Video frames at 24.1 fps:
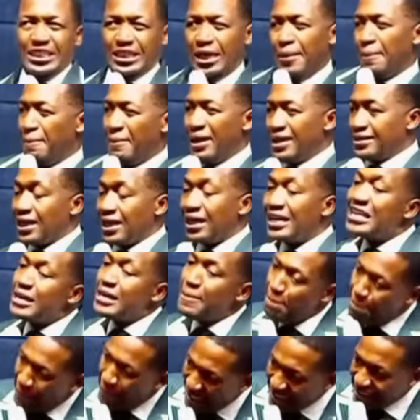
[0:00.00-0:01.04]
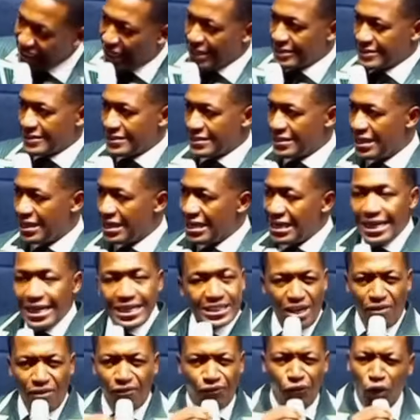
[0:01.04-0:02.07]
doesn't matter. He matters.
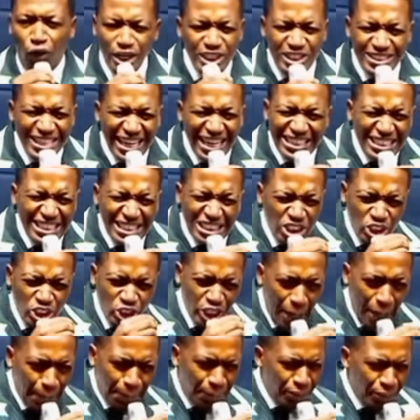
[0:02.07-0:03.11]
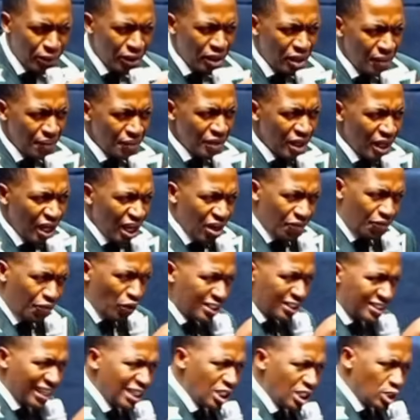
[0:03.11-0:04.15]
He's a voice that is sharp. A
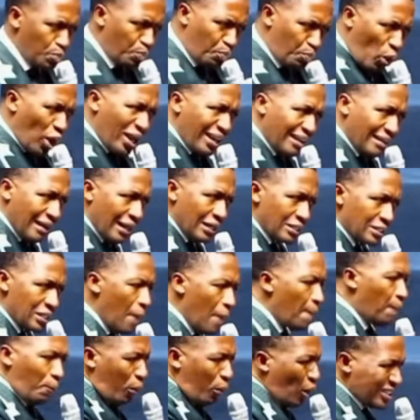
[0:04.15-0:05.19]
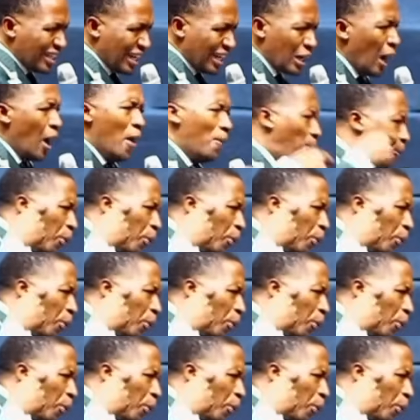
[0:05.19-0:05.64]
voice that is poignant, important,